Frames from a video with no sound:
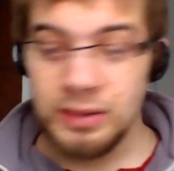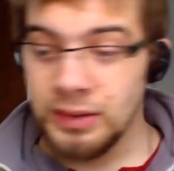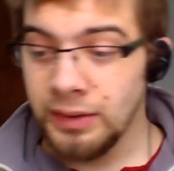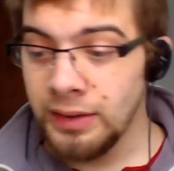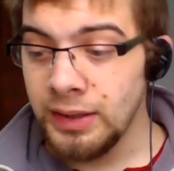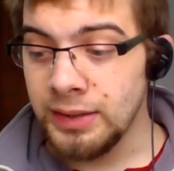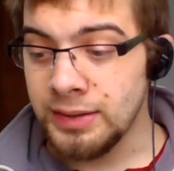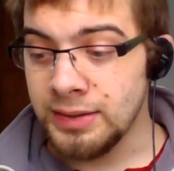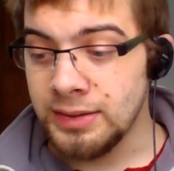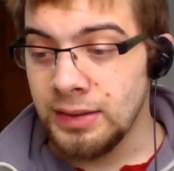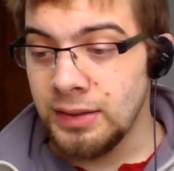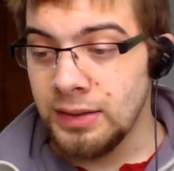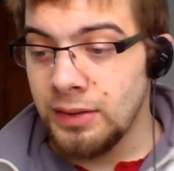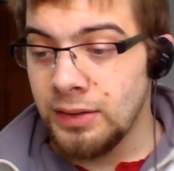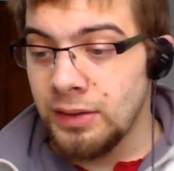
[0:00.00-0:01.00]
Because
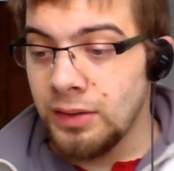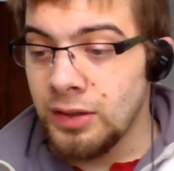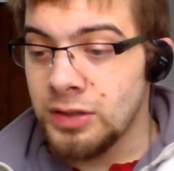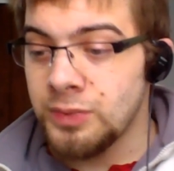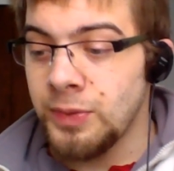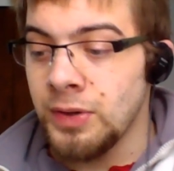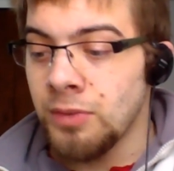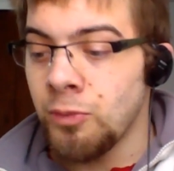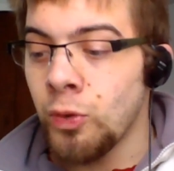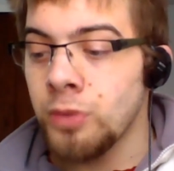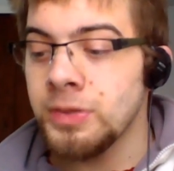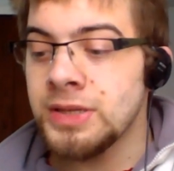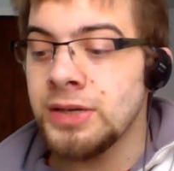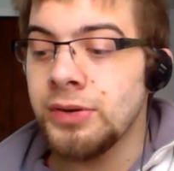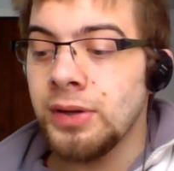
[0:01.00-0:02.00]
when you're more
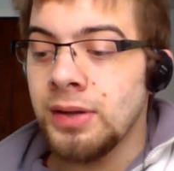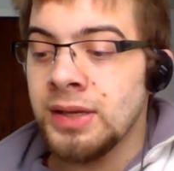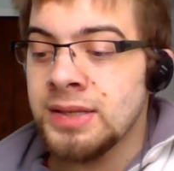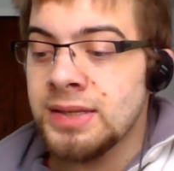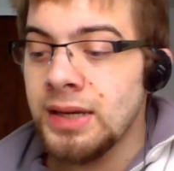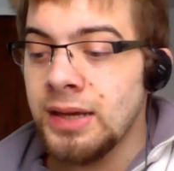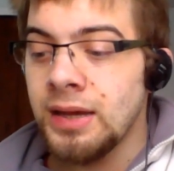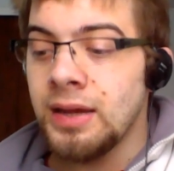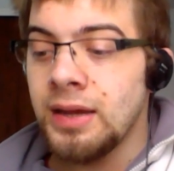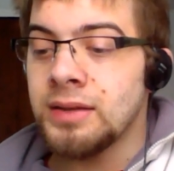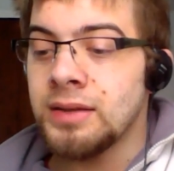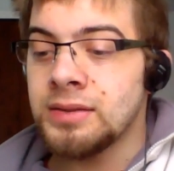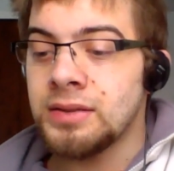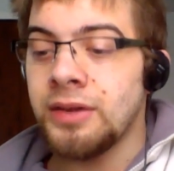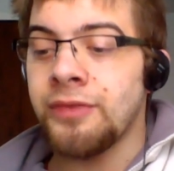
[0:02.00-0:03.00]
materialistic,
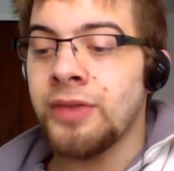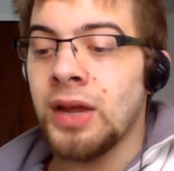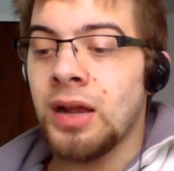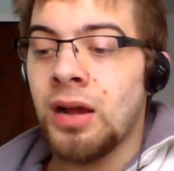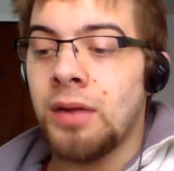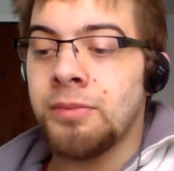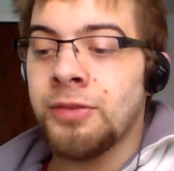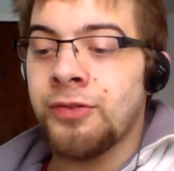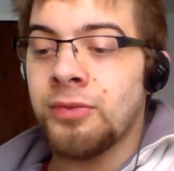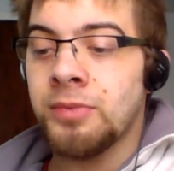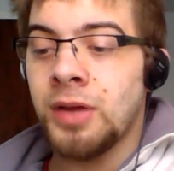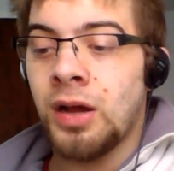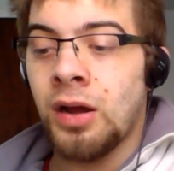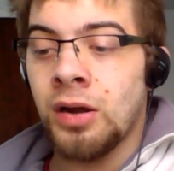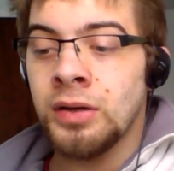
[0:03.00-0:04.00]
stuff that comes from
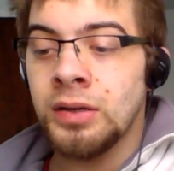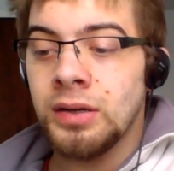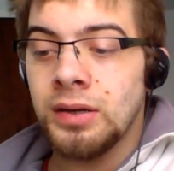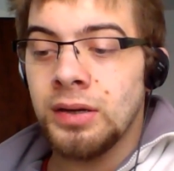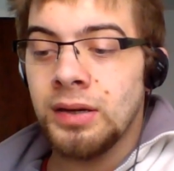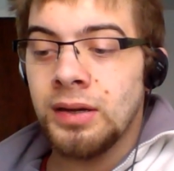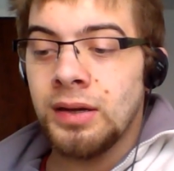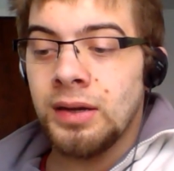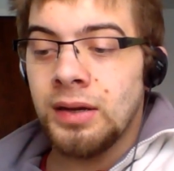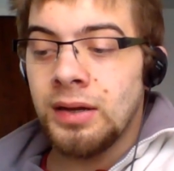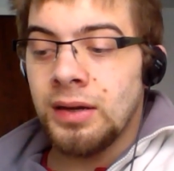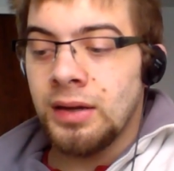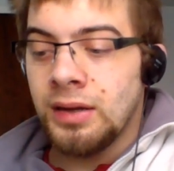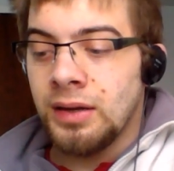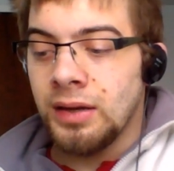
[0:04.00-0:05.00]
the heart
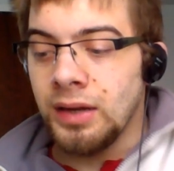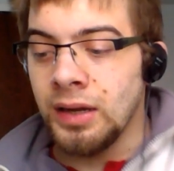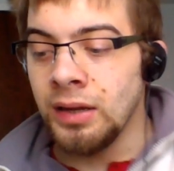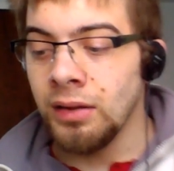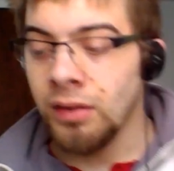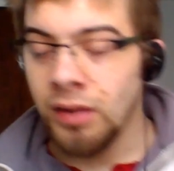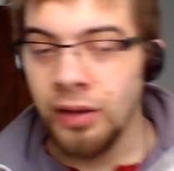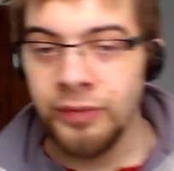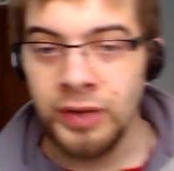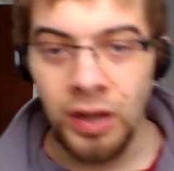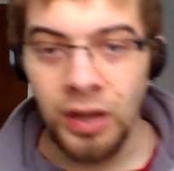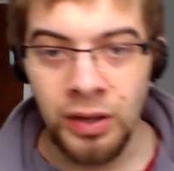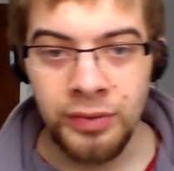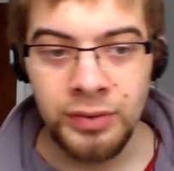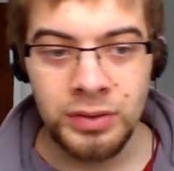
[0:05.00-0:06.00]
and loving
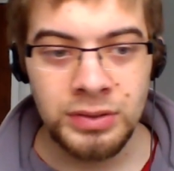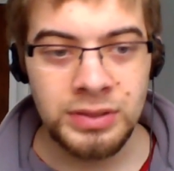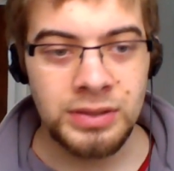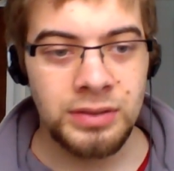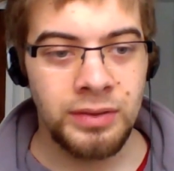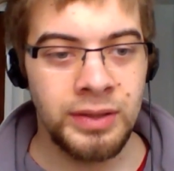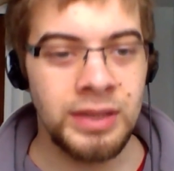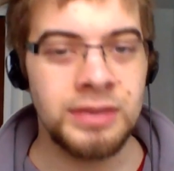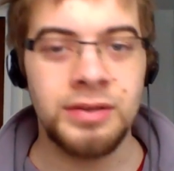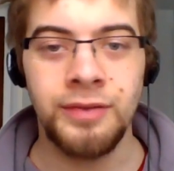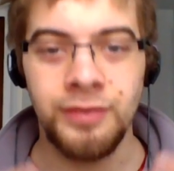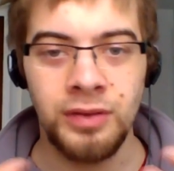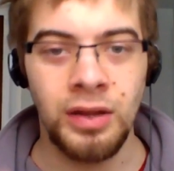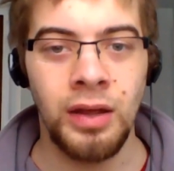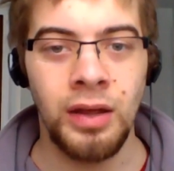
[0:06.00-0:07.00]
others, things
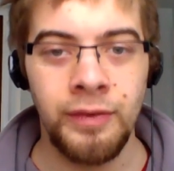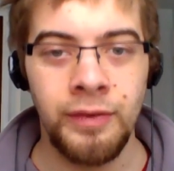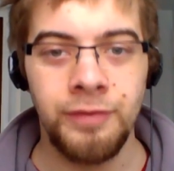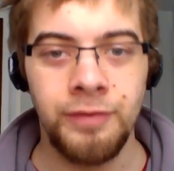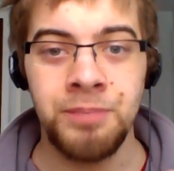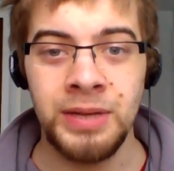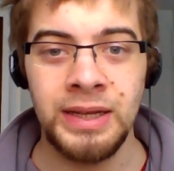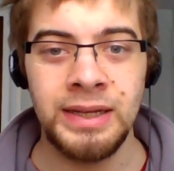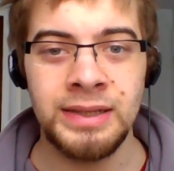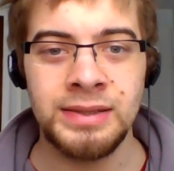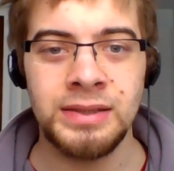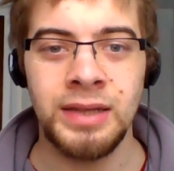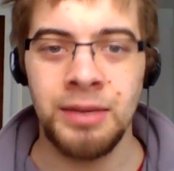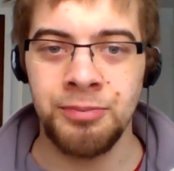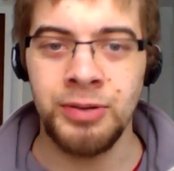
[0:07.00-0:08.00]
of love,
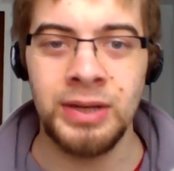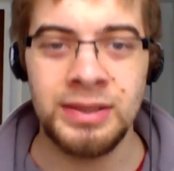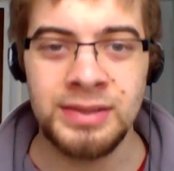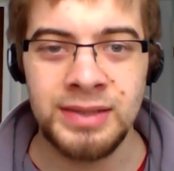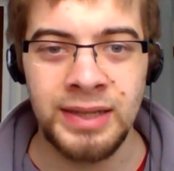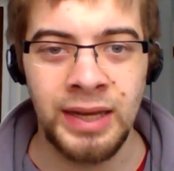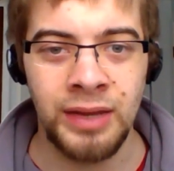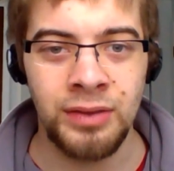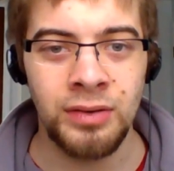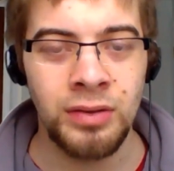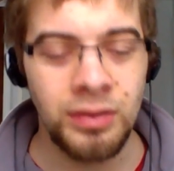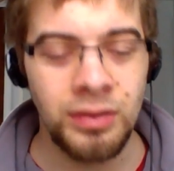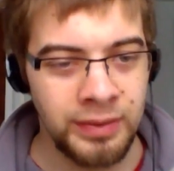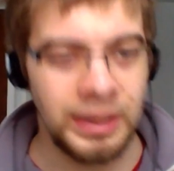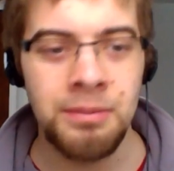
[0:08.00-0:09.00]
peace, and that bring us
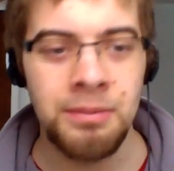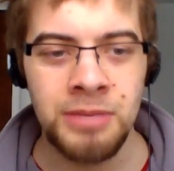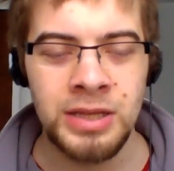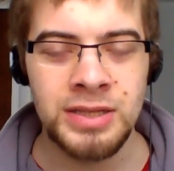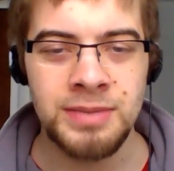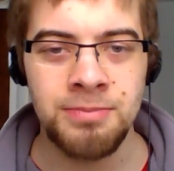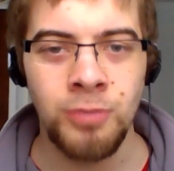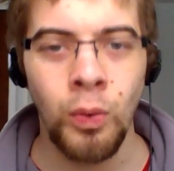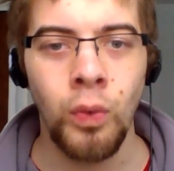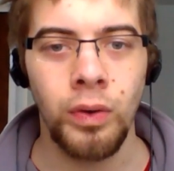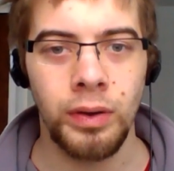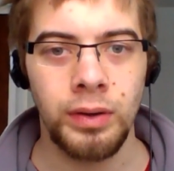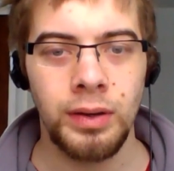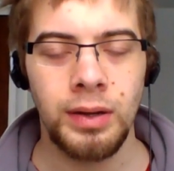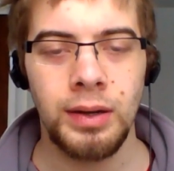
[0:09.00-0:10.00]
together, that means
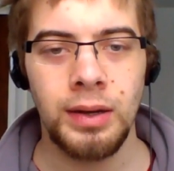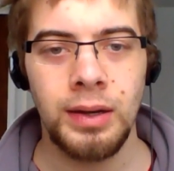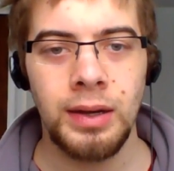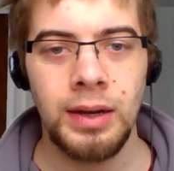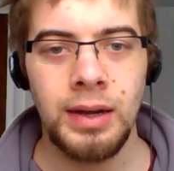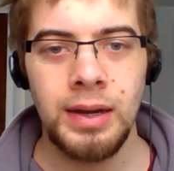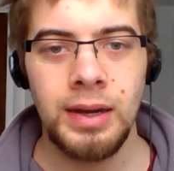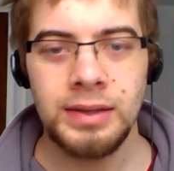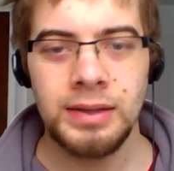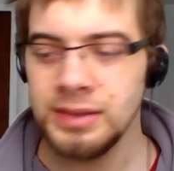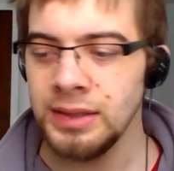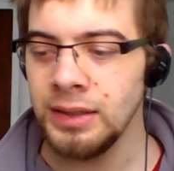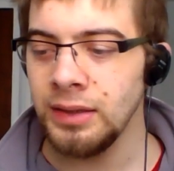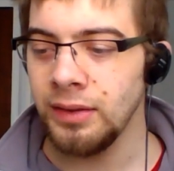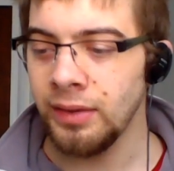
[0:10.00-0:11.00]
more.
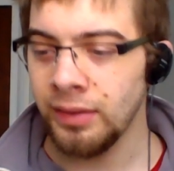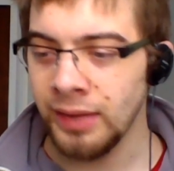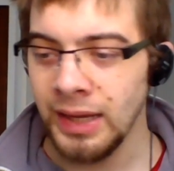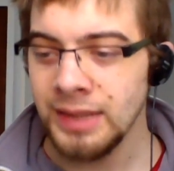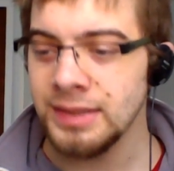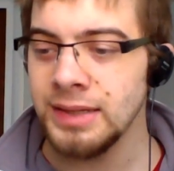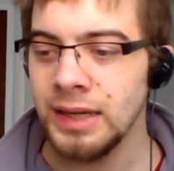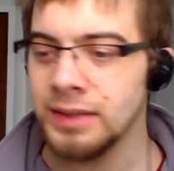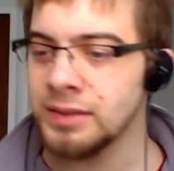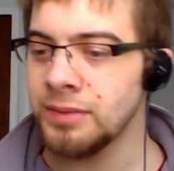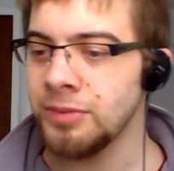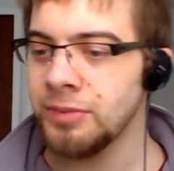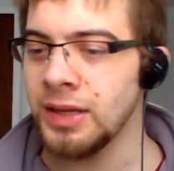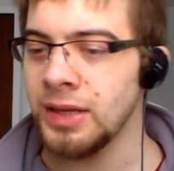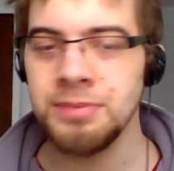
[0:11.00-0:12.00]
See, that's not
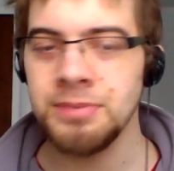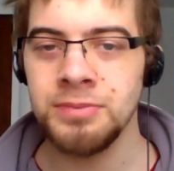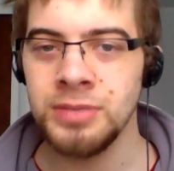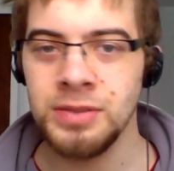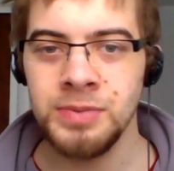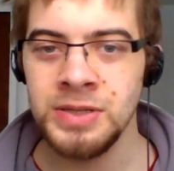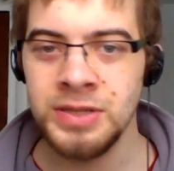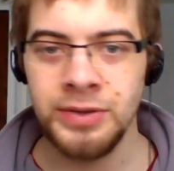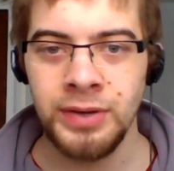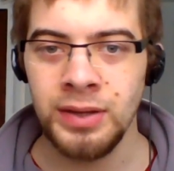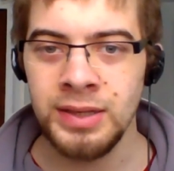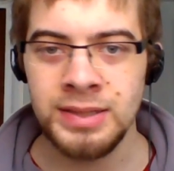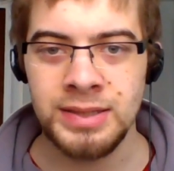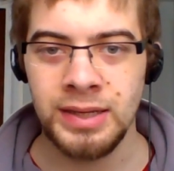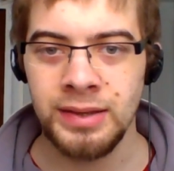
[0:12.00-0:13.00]
something that's
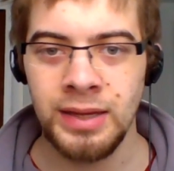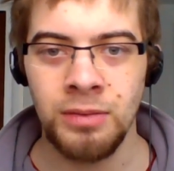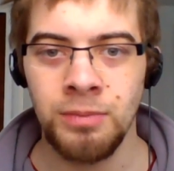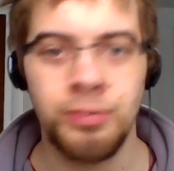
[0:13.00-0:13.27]
materialistic that